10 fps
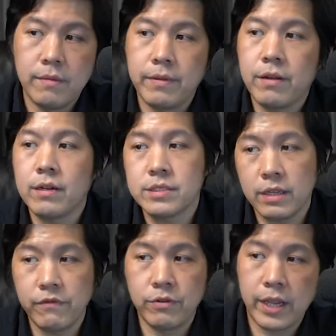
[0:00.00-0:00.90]
because
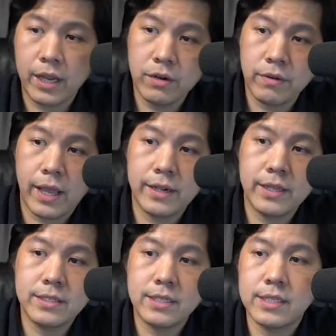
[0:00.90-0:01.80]
if you take a look at
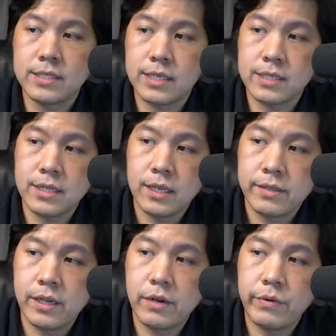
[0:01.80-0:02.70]
this, this is just
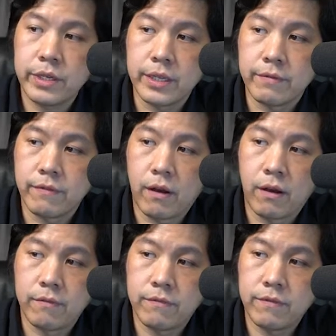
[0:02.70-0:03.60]
derivative
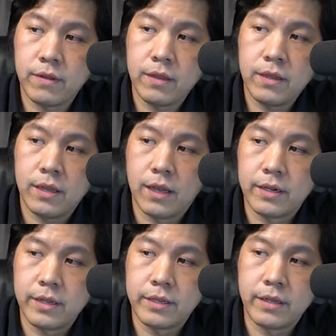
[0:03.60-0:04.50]
of
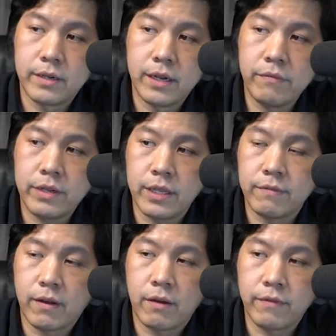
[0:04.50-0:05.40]
the derivative
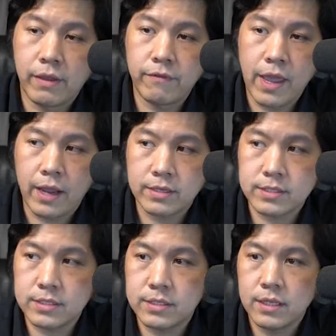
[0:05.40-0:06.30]
of
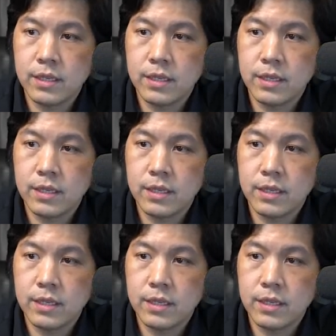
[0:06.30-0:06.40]
fx,